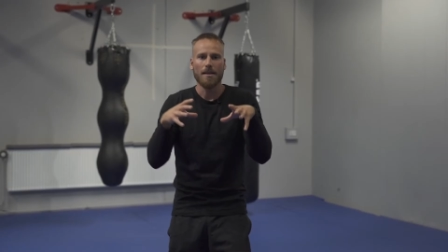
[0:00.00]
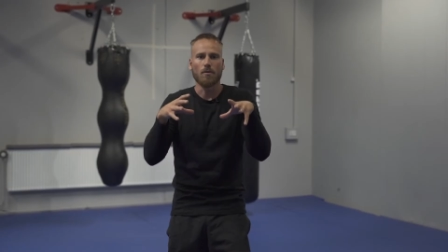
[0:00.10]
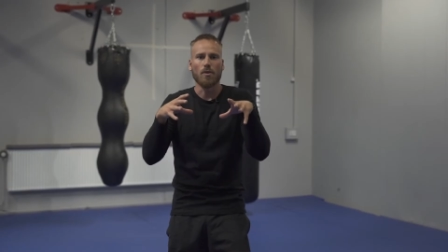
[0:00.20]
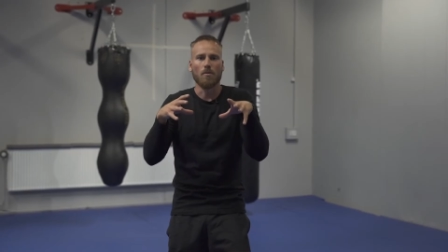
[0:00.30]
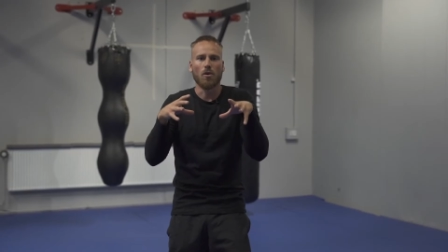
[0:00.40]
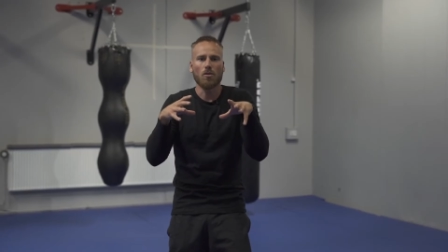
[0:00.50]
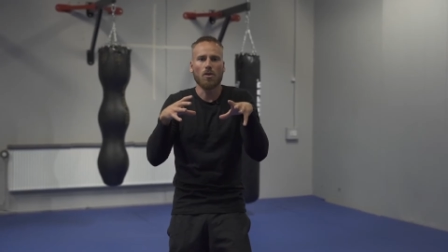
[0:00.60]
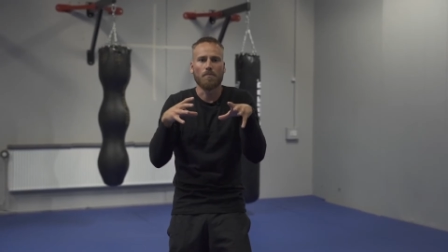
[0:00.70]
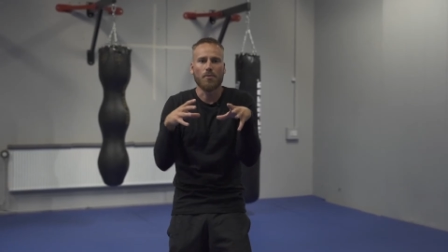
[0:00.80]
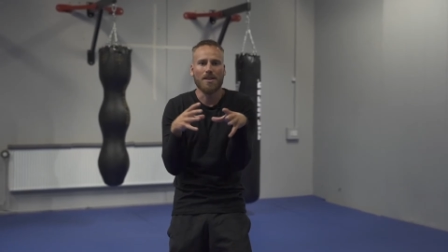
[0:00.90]
that we are more
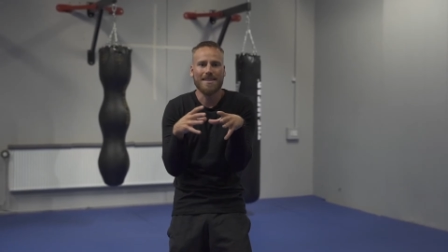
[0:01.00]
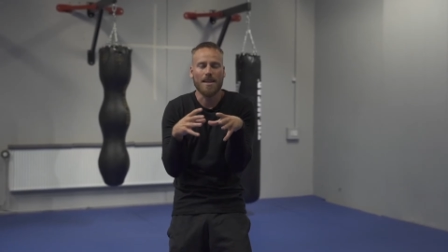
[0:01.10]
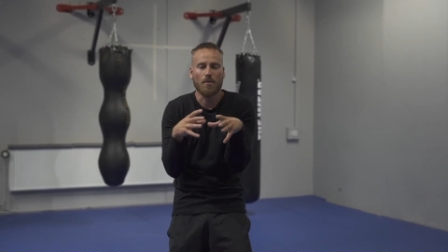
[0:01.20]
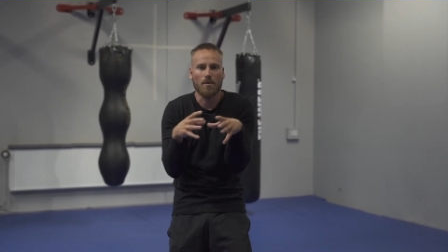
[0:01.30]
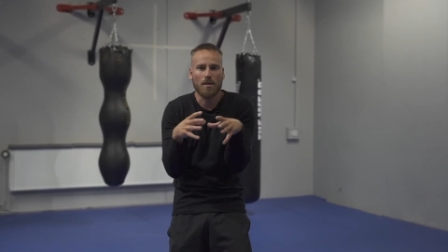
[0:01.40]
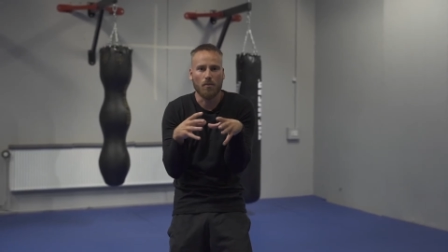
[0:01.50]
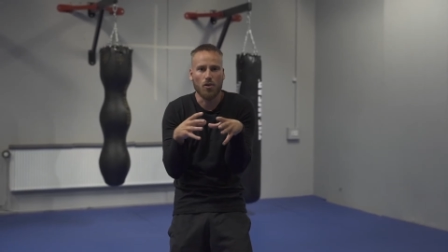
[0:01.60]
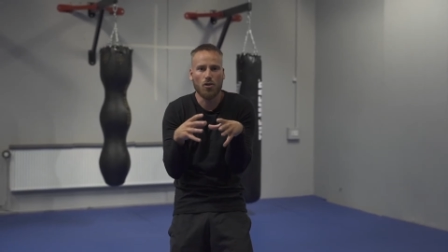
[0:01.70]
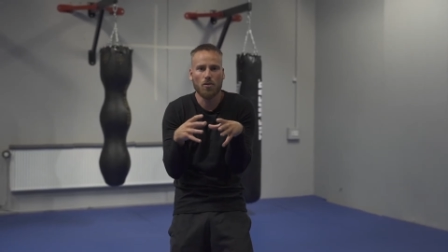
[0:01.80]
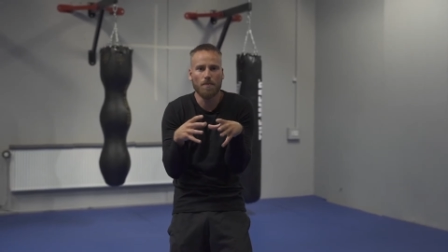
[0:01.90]
compressed than, than we
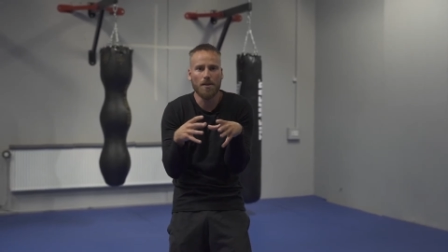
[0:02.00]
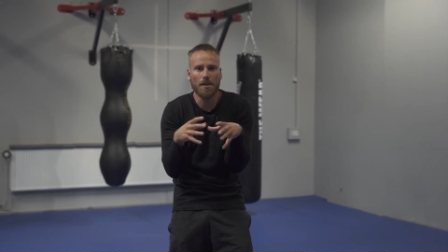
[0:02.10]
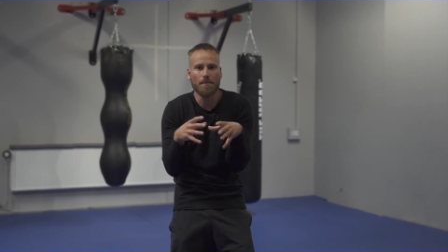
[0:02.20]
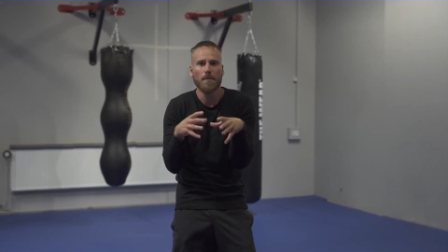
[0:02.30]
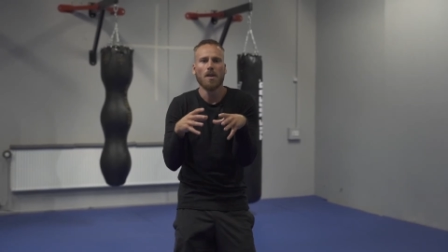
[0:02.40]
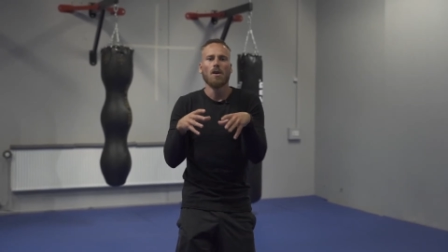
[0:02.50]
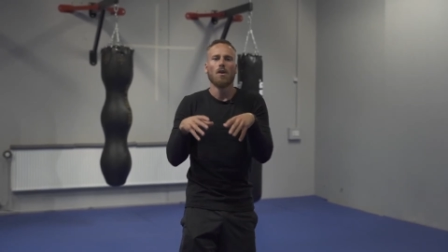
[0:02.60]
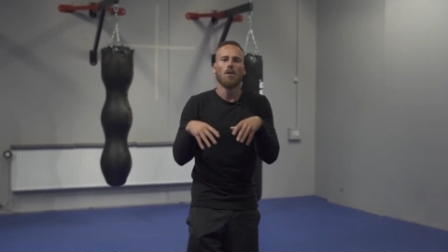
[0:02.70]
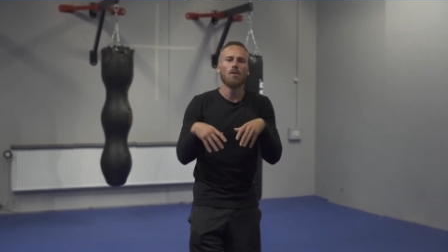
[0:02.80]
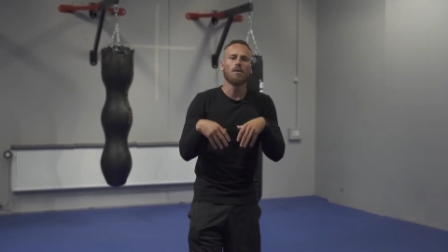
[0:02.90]
should be,
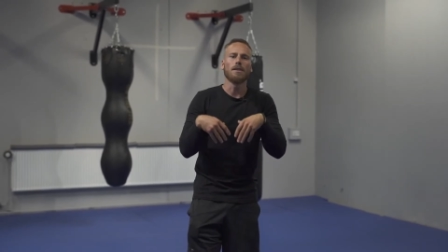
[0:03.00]
or